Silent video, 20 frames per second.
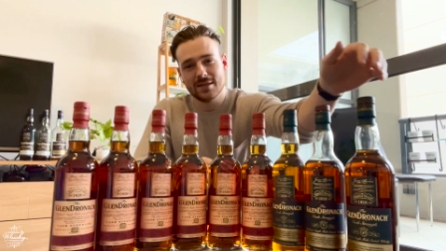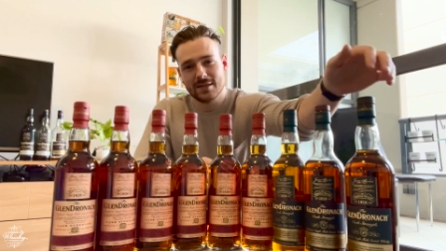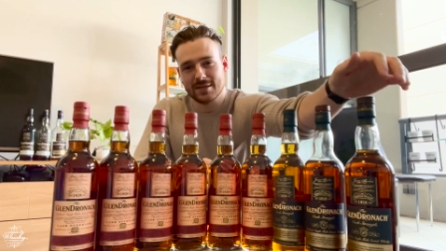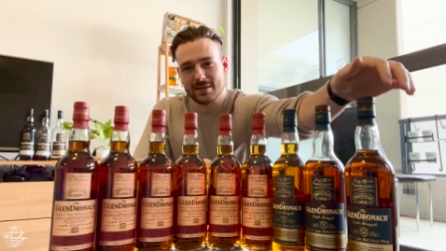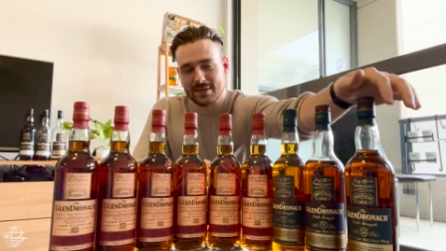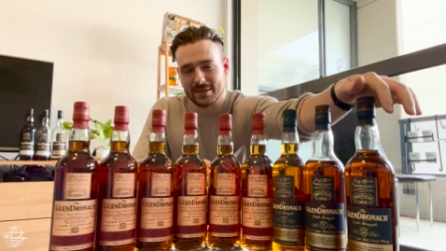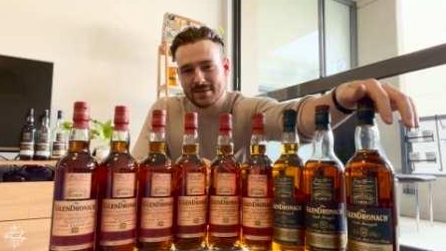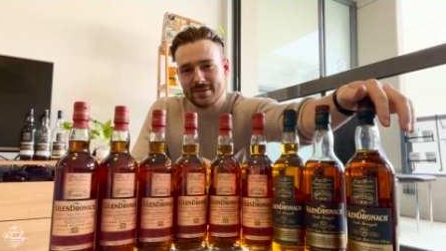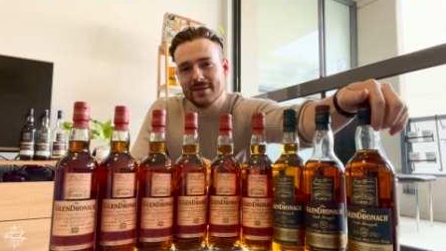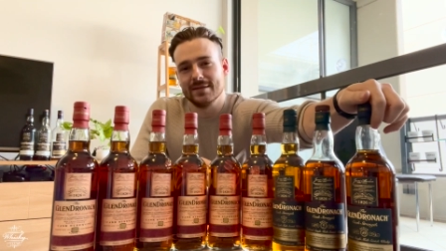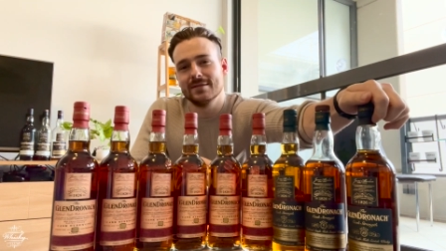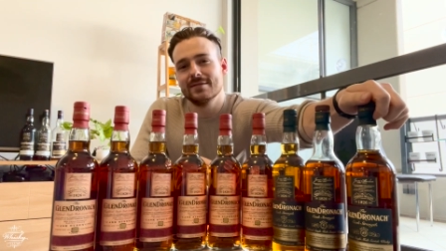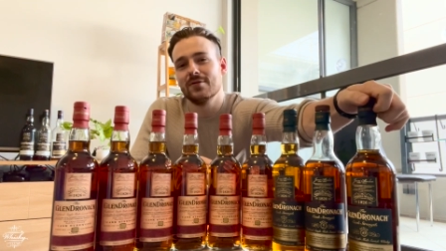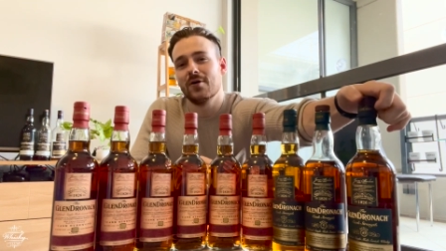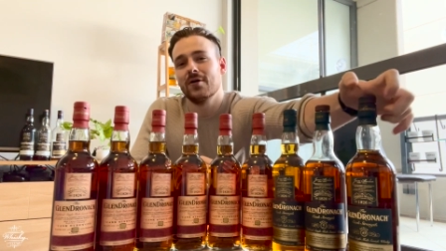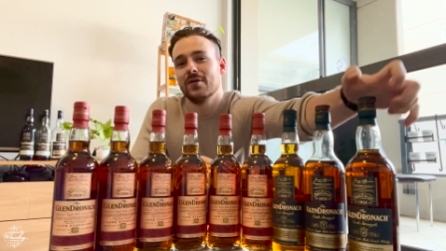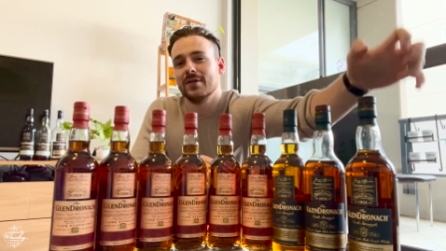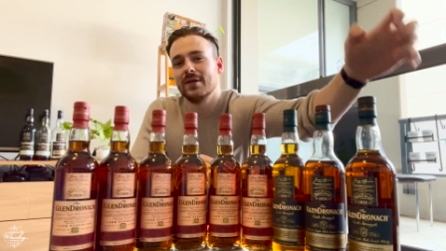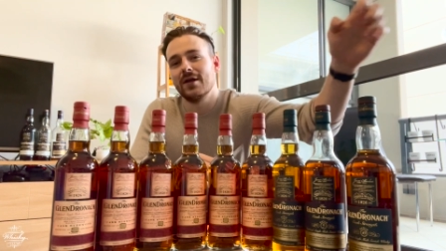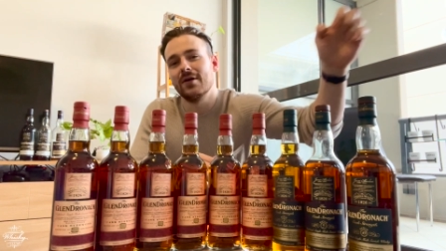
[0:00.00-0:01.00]
and this is
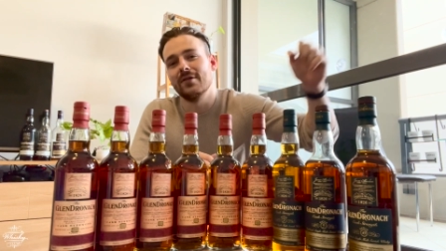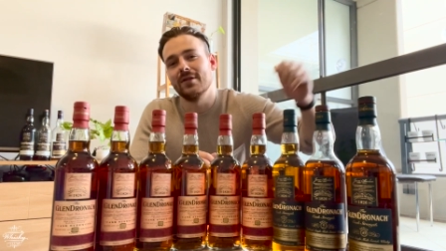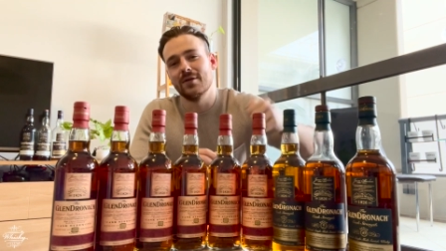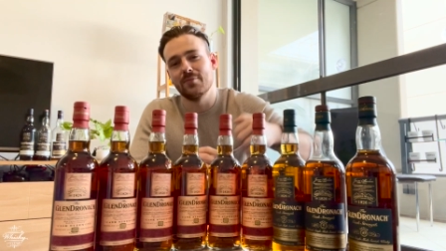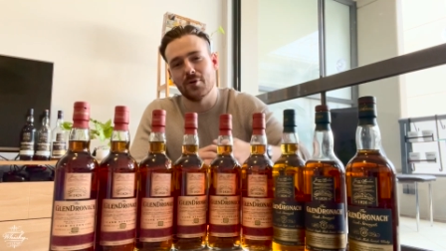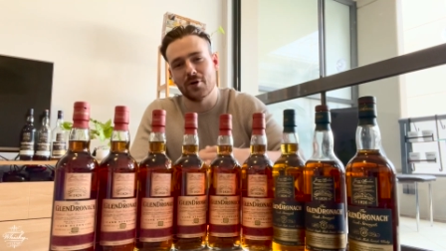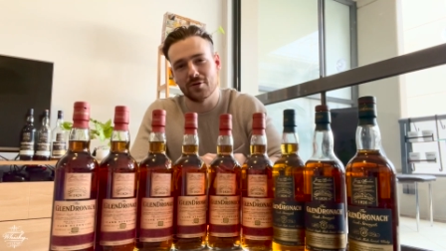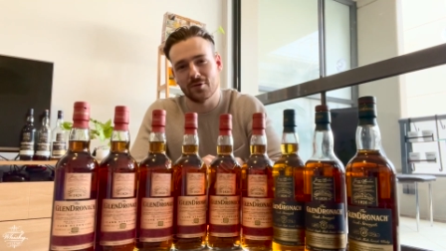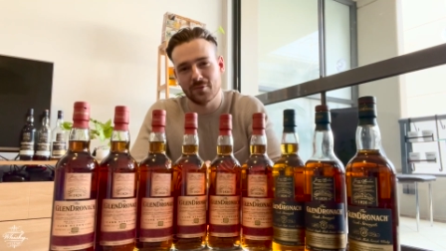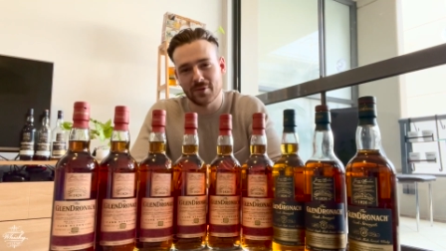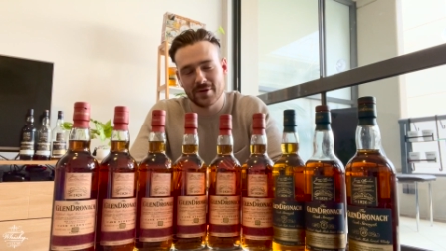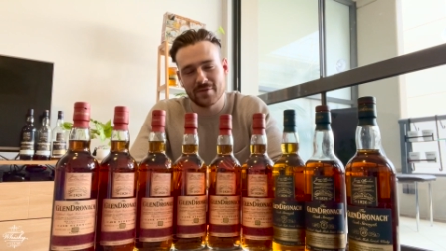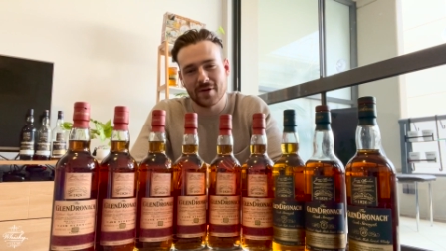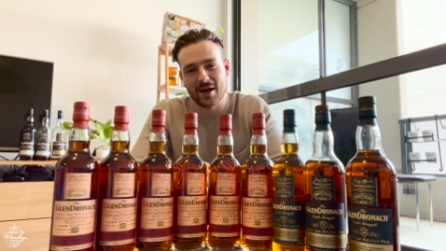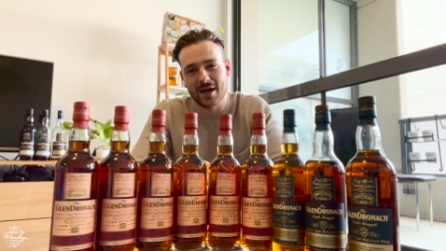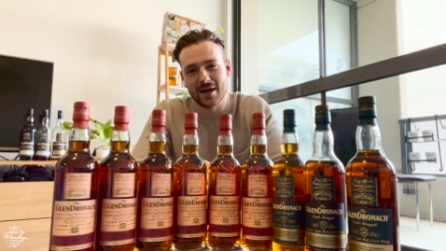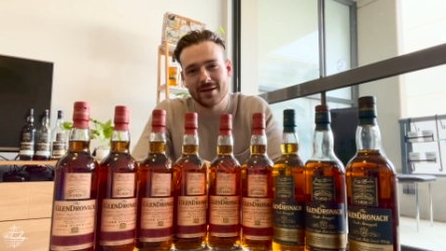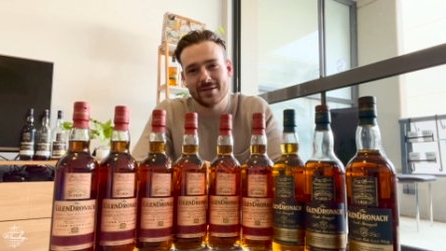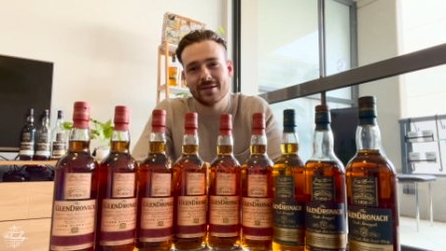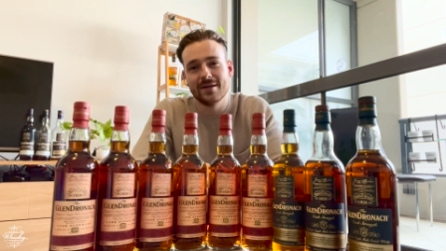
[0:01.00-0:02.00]
not the only bottle we've
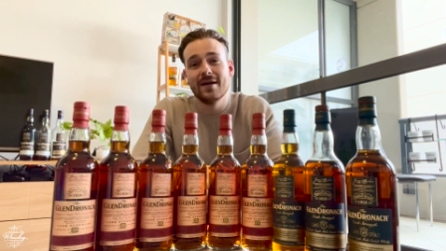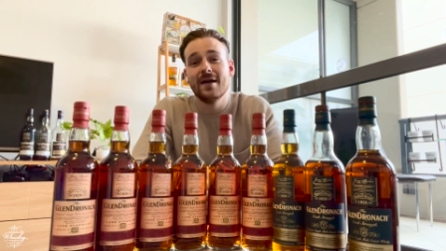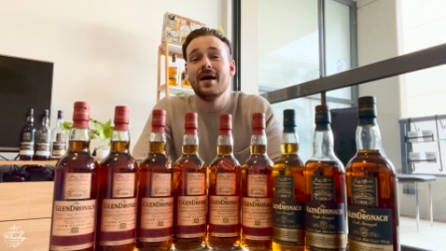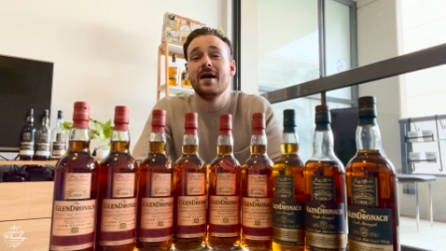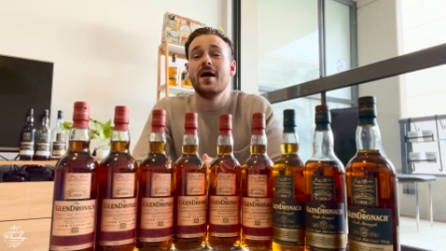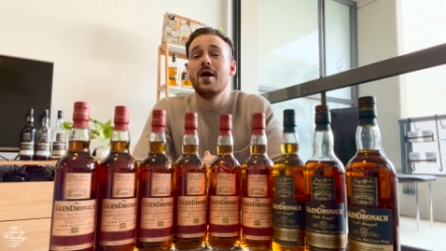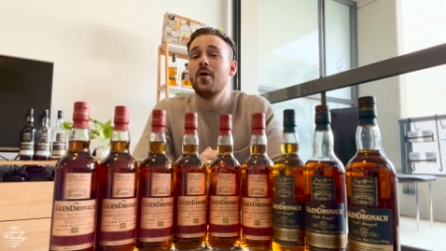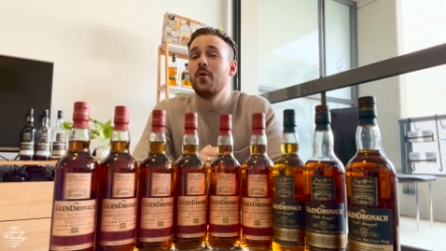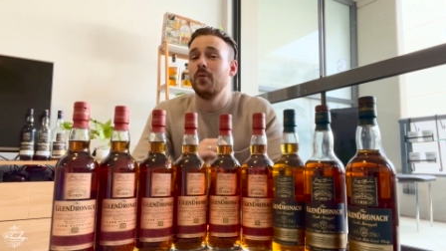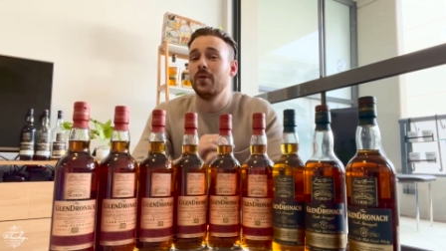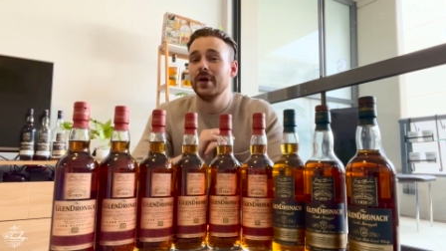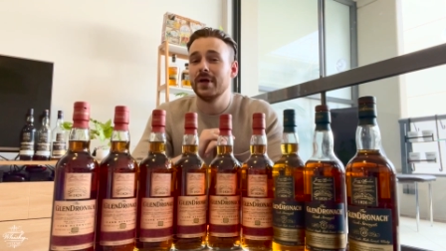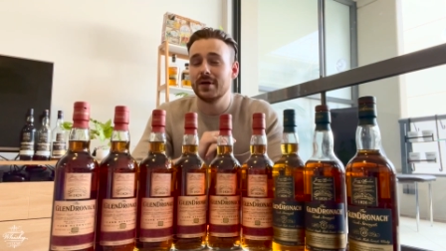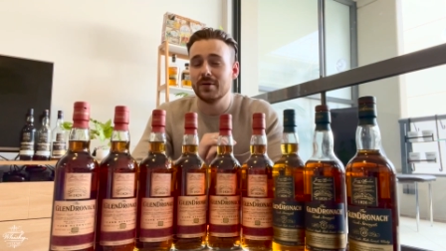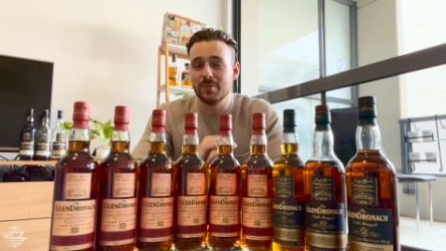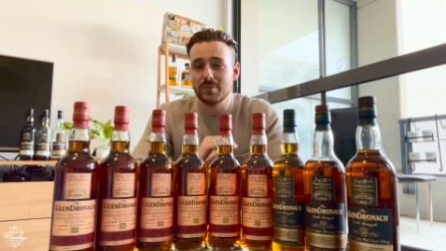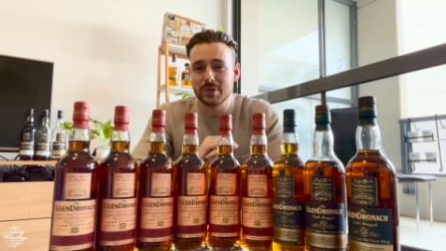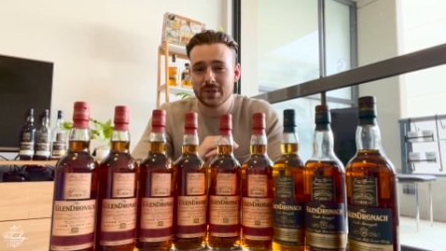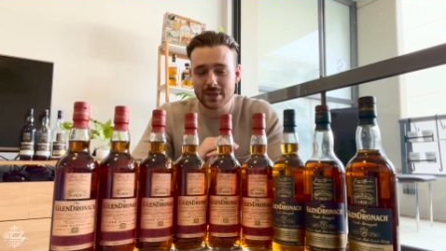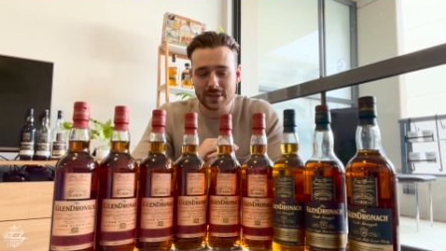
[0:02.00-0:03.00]
had, we
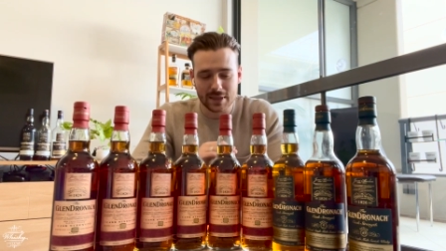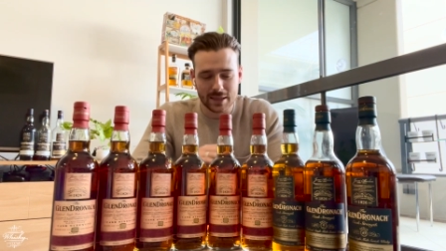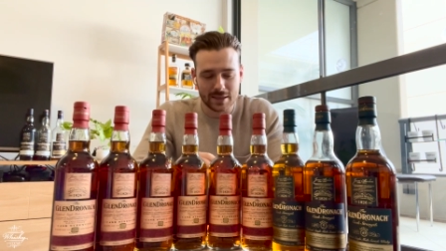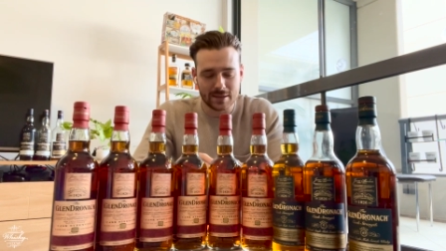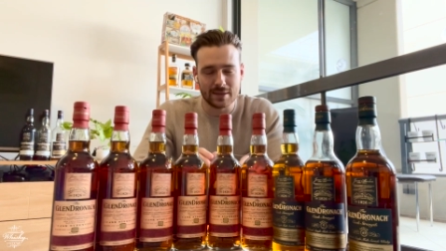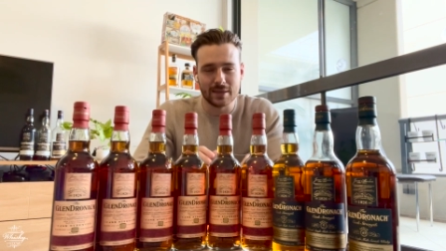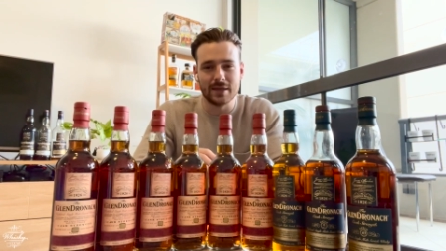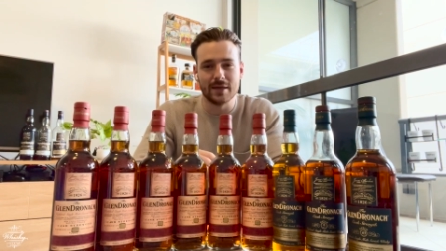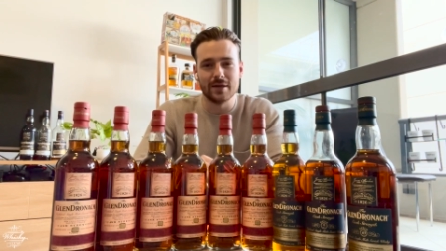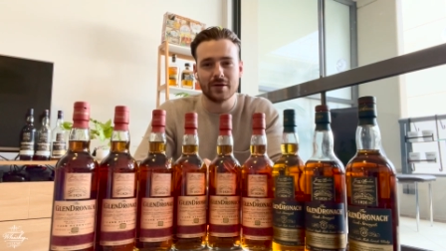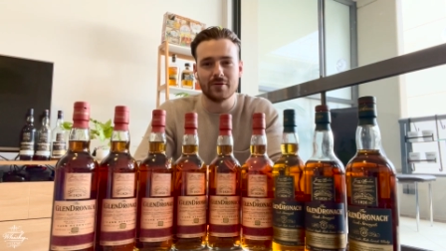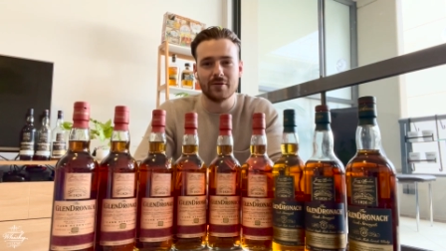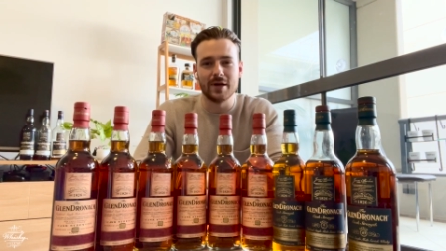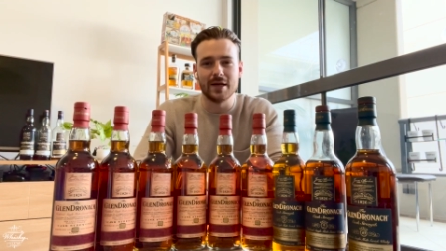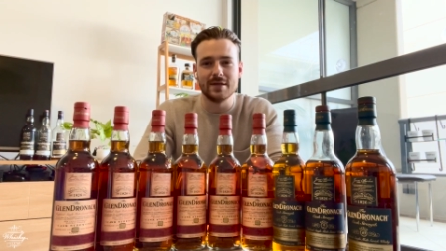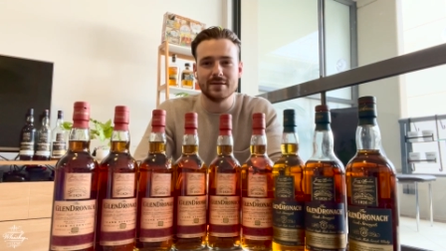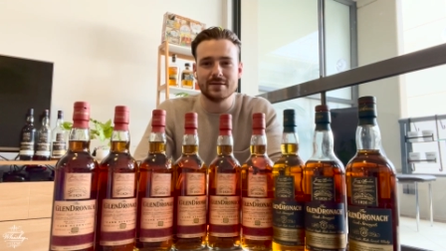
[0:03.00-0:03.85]
completely agree.